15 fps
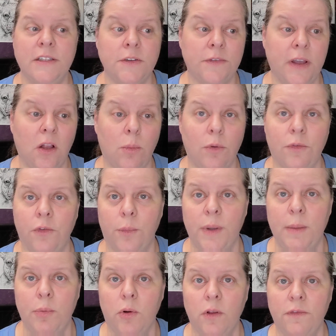available for
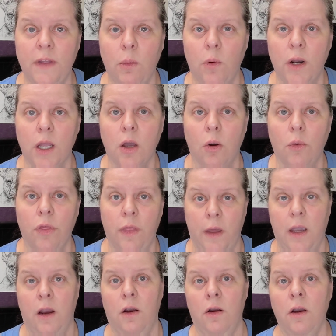people if they want to go
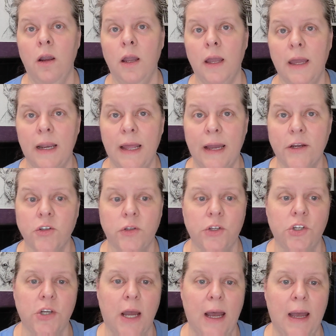there and actually
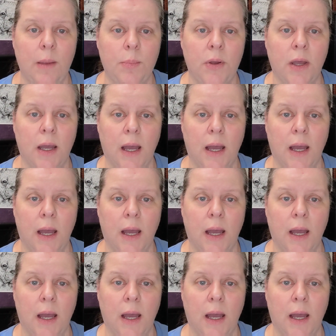shop.